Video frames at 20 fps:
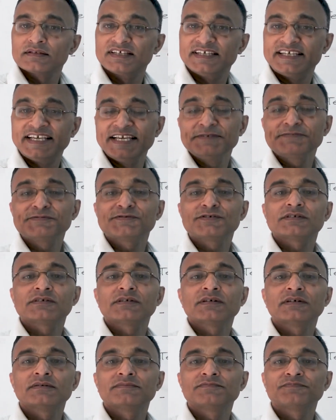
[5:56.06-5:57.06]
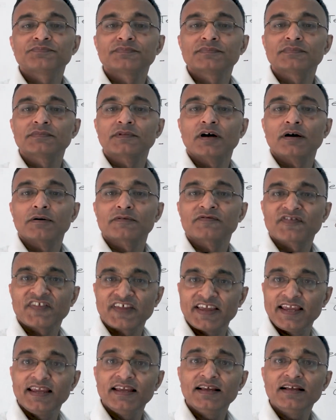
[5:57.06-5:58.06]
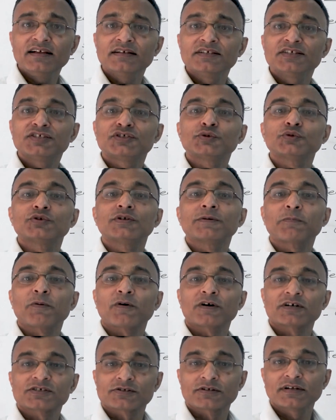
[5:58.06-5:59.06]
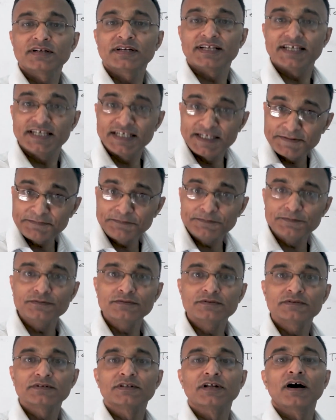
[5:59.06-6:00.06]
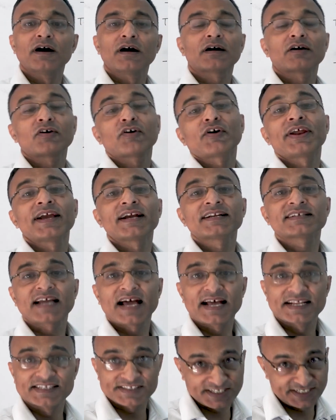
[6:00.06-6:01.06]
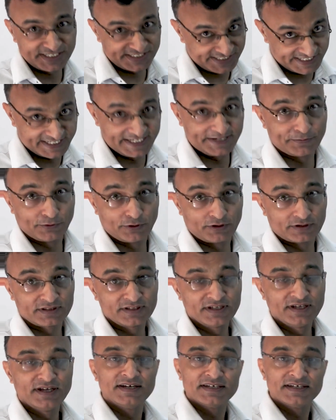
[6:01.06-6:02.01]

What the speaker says: gives the thing to the person if the correct answer is given.